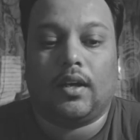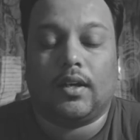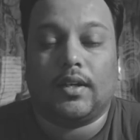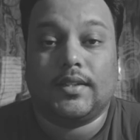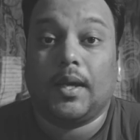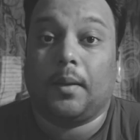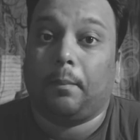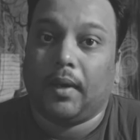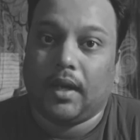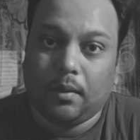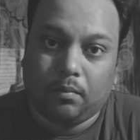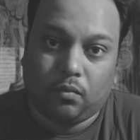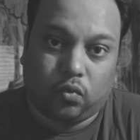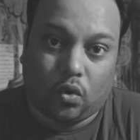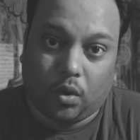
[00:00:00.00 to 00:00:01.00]
say pick
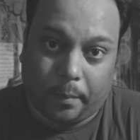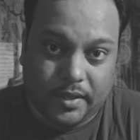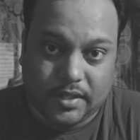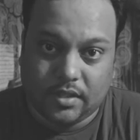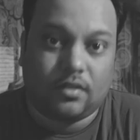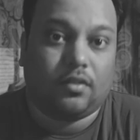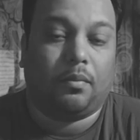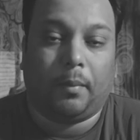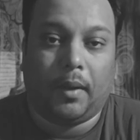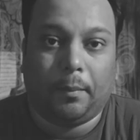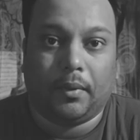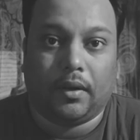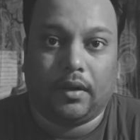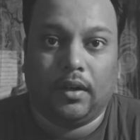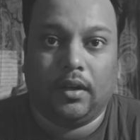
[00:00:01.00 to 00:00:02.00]
up 4 pieces of
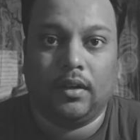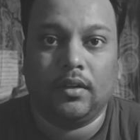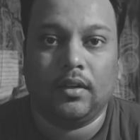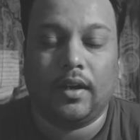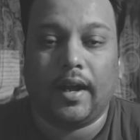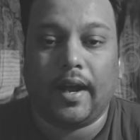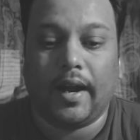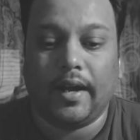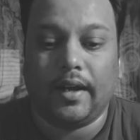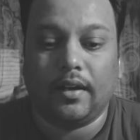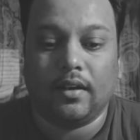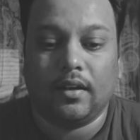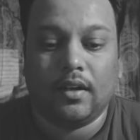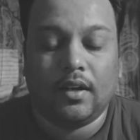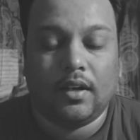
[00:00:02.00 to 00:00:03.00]
paper
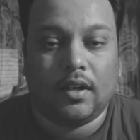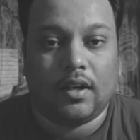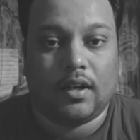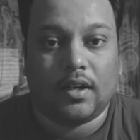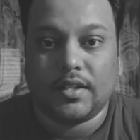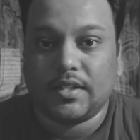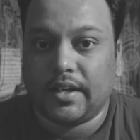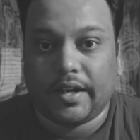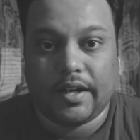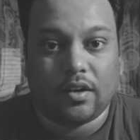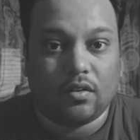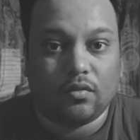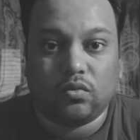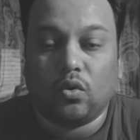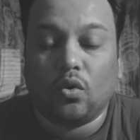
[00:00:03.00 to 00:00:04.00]
and stick it
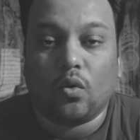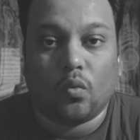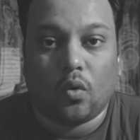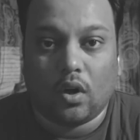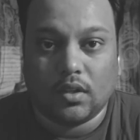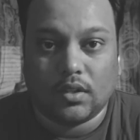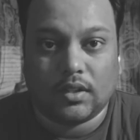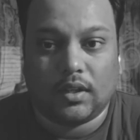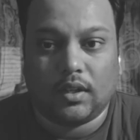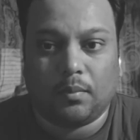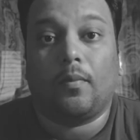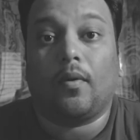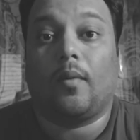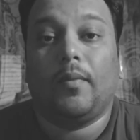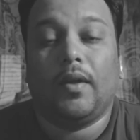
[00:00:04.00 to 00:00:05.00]
on 4 walls.
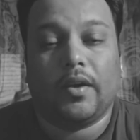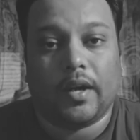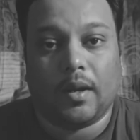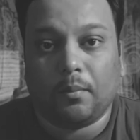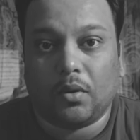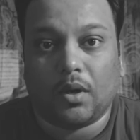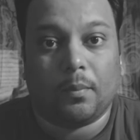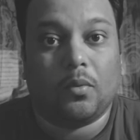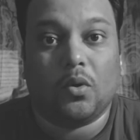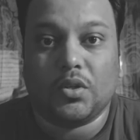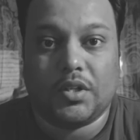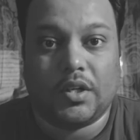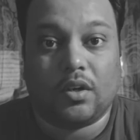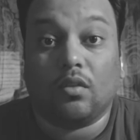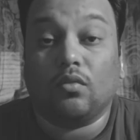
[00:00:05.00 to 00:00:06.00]
Probably you can put a
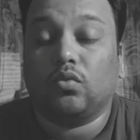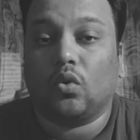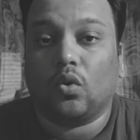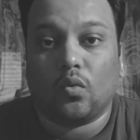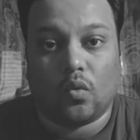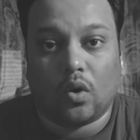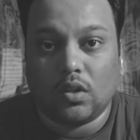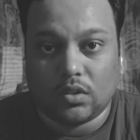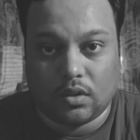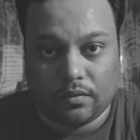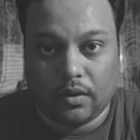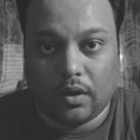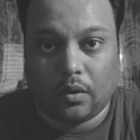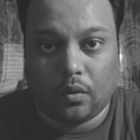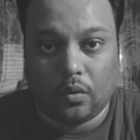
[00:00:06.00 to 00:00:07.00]
post-it on 4 walls
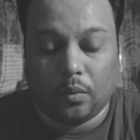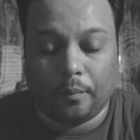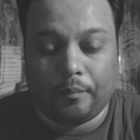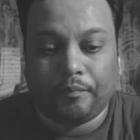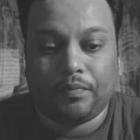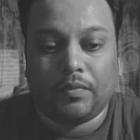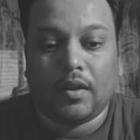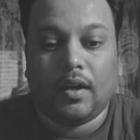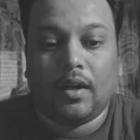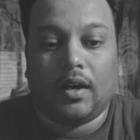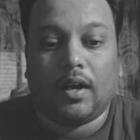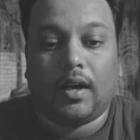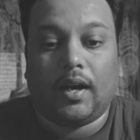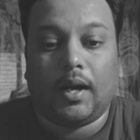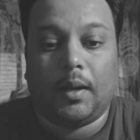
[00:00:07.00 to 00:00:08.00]
of your room
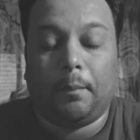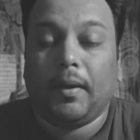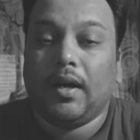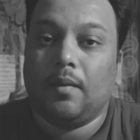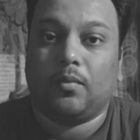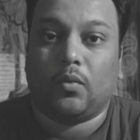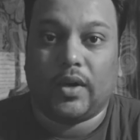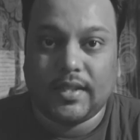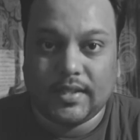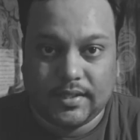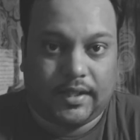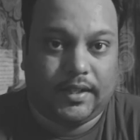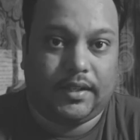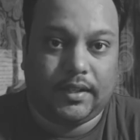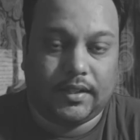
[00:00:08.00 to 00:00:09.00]
and pick up one
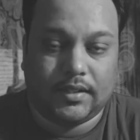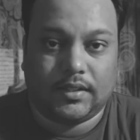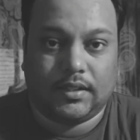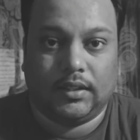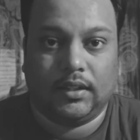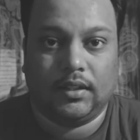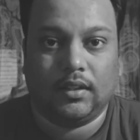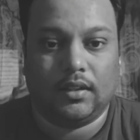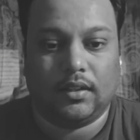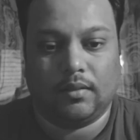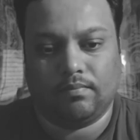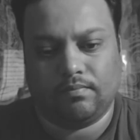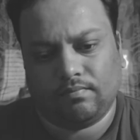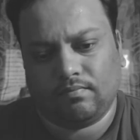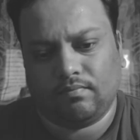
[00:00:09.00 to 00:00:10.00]
sentence.
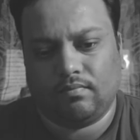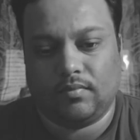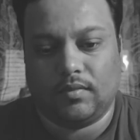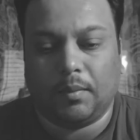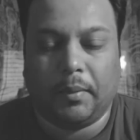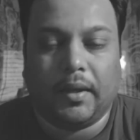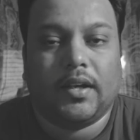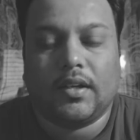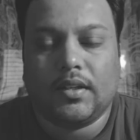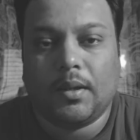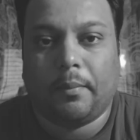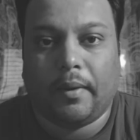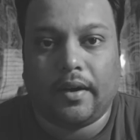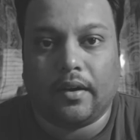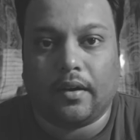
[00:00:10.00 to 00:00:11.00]
The bigger the
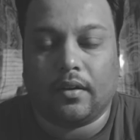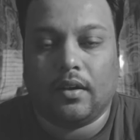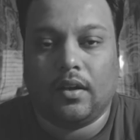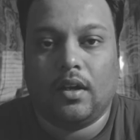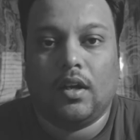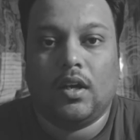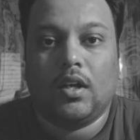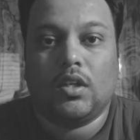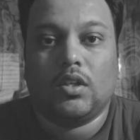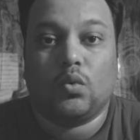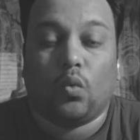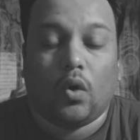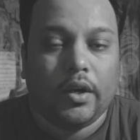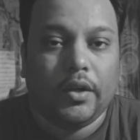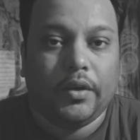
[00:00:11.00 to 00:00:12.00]
better. So
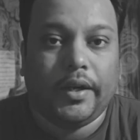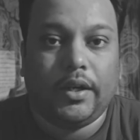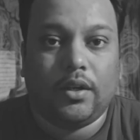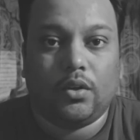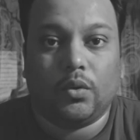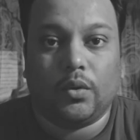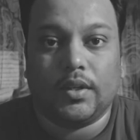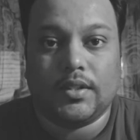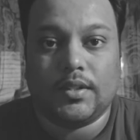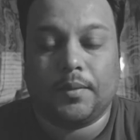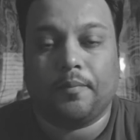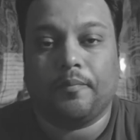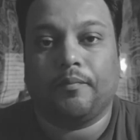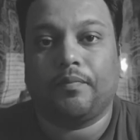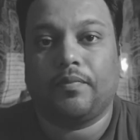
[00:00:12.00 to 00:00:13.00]
what you need to do is
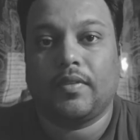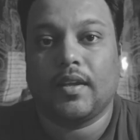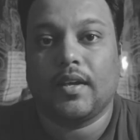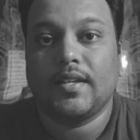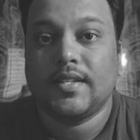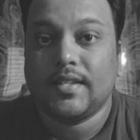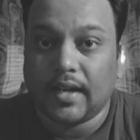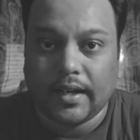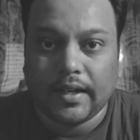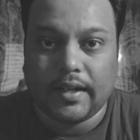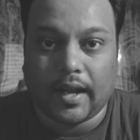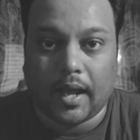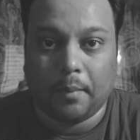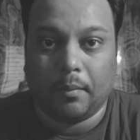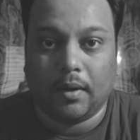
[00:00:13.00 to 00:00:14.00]
start a
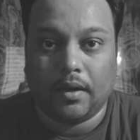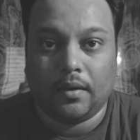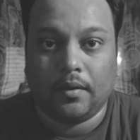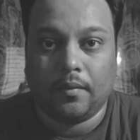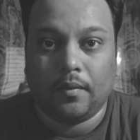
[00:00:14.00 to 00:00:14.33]
timer,